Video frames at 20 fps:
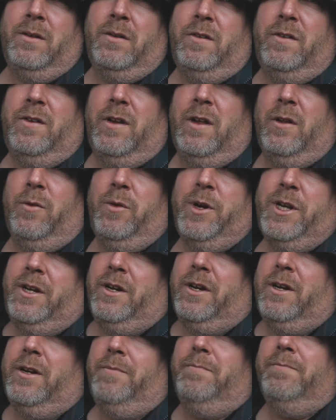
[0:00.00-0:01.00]
It's Halloween,
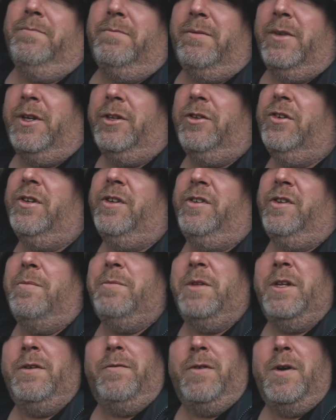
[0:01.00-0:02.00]
you gotta enjoy
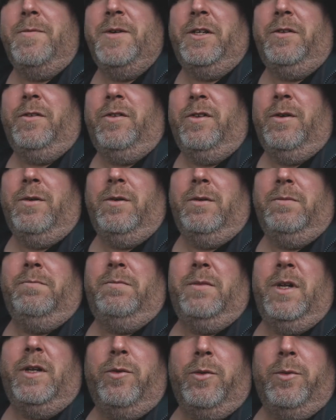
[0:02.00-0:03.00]
something from it, so
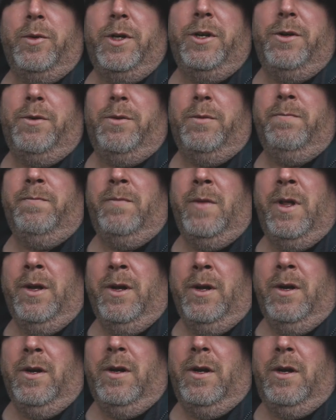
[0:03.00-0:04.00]
that's what we do.
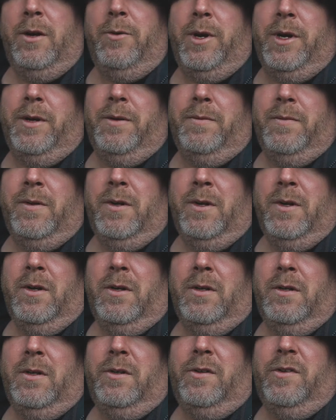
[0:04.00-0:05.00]
Anyway,
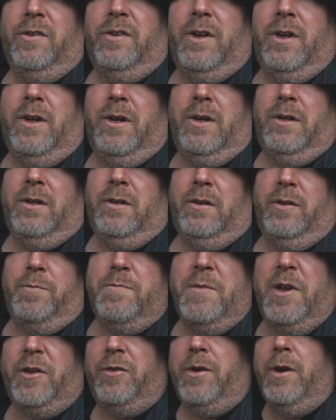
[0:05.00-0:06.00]
let's, uh,
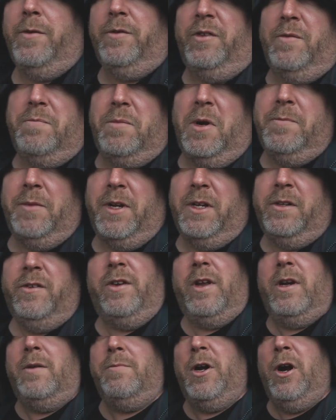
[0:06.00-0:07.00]
let's mess around with some
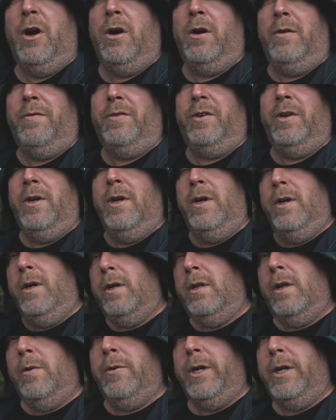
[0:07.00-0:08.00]
pumpkins, get them carved,
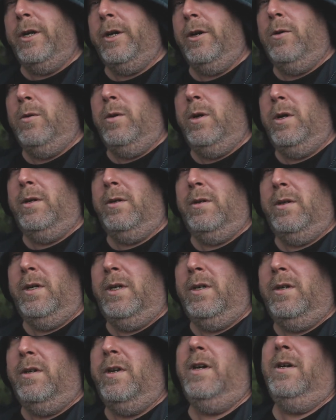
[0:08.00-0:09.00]
and then we're gonna go
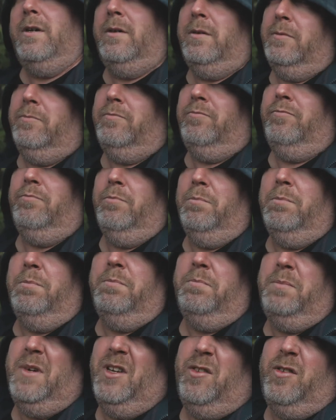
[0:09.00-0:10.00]
and uh,
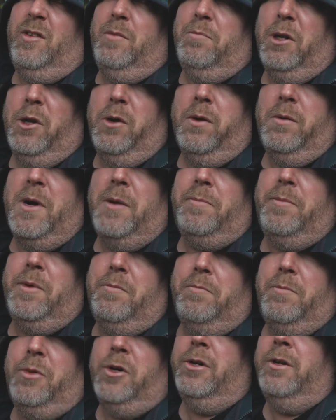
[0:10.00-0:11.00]
basically blow them up
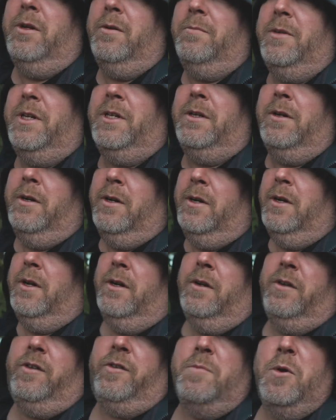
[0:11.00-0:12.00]
and burn them and
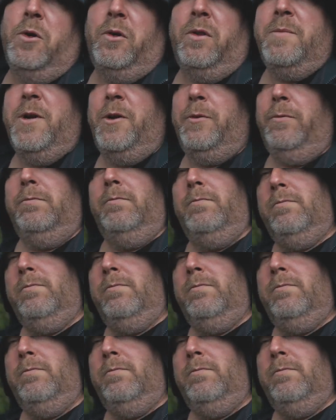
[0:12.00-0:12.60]
smoke them out.